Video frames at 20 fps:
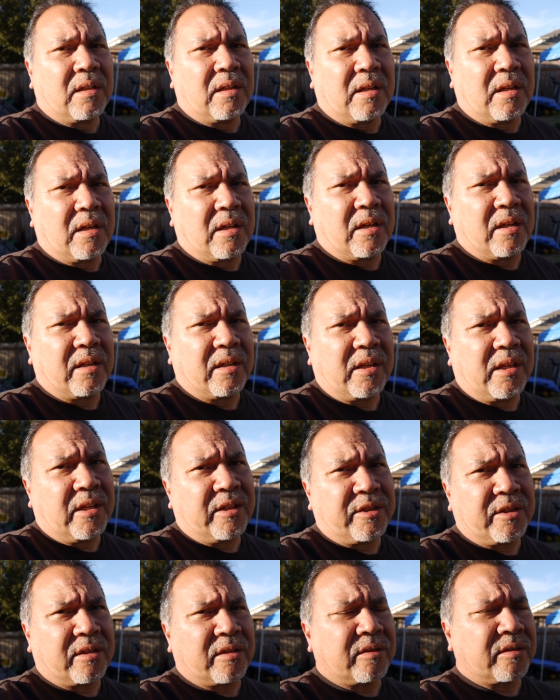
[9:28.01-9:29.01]
uh,
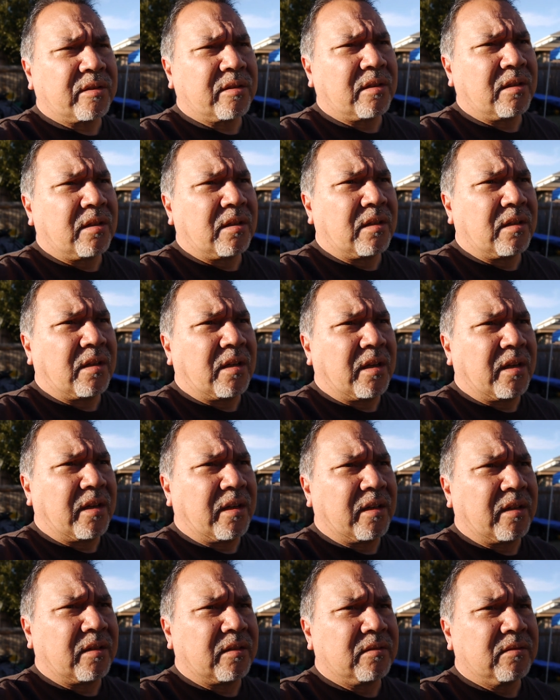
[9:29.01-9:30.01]
engines,
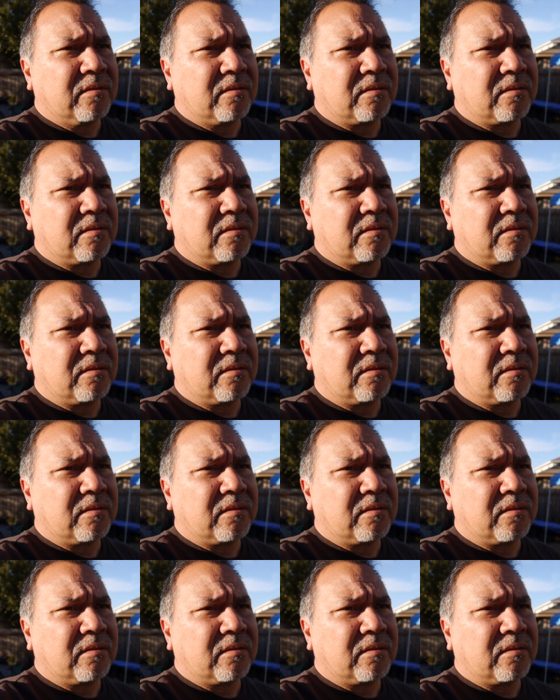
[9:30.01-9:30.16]
uh,